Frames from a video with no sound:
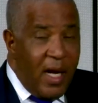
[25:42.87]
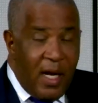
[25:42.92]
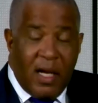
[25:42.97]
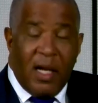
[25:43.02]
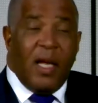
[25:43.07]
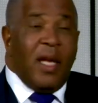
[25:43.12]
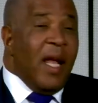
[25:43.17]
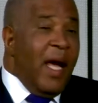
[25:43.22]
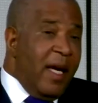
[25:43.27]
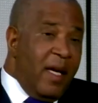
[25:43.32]
And
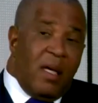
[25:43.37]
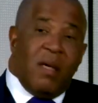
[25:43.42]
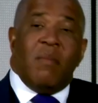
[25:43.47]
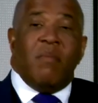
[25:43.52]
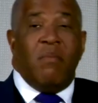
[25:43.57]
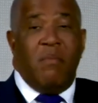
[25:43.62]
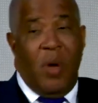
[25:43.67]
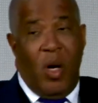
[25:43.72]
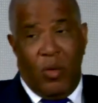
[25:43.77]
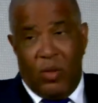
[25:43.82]

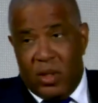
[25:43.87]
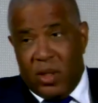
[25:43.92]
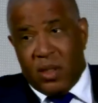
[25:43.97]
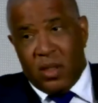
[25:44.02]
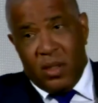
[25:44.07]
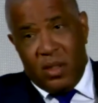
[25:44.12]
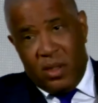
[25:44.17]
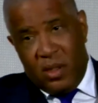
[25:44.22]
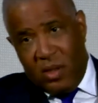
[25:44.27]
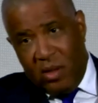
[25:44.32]
like
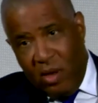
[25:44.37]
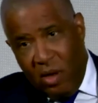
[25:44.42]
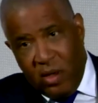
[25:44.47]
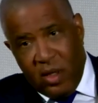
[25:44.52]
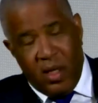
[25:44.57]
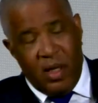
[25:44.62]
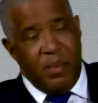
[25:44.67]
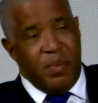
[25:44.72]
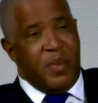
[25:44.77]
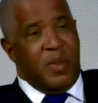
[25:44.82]
most
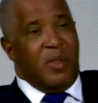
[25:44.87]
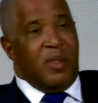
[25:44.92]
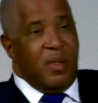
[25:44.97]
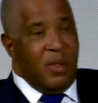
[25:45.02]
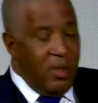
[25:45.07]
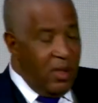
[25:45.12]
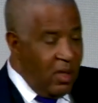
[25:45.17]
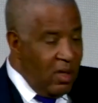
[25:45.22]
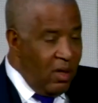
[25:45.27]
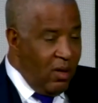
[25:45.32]

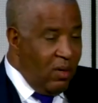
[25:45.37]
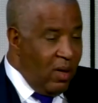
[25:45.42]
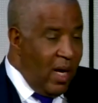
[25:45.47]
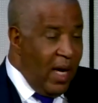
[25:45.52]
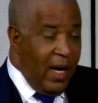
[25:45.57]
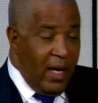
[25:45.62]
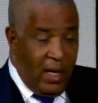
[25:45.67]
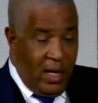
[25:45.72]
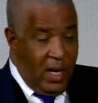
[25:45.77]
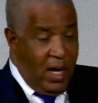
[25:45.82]
startups, you know,
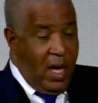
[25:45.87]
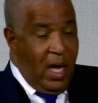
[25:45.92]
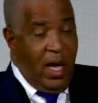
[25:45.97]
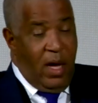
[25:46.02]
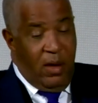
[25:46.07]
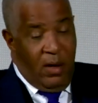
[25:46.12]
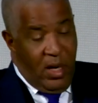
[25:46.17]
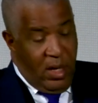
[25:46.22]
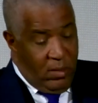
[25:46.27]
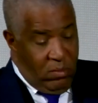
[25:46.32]
I,
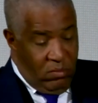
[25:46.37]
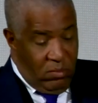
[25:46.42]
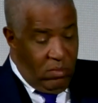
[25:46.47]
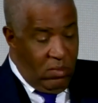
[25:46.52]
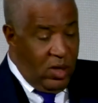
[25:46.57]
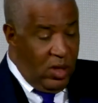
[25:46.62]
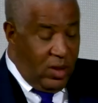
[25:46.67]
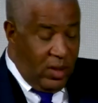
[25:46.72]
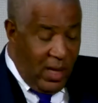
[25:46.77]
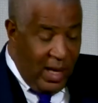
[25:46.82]
I, I
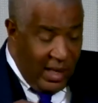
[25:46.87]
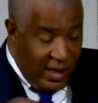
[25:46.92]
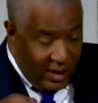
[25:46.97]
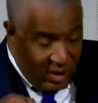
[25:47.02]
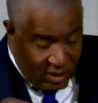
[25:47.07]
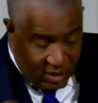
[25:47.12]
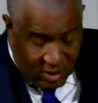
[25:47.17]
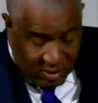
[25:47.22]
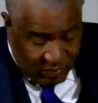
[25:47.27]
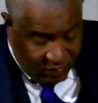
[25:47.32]

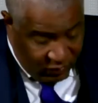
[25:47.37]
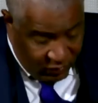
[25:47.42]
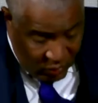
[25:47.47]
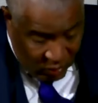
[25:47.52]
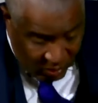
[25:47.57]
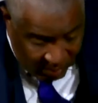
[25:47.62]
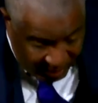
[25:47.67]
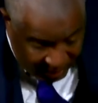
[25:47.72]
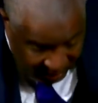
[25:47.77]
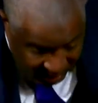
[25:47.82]
decided to
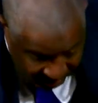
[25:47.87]
form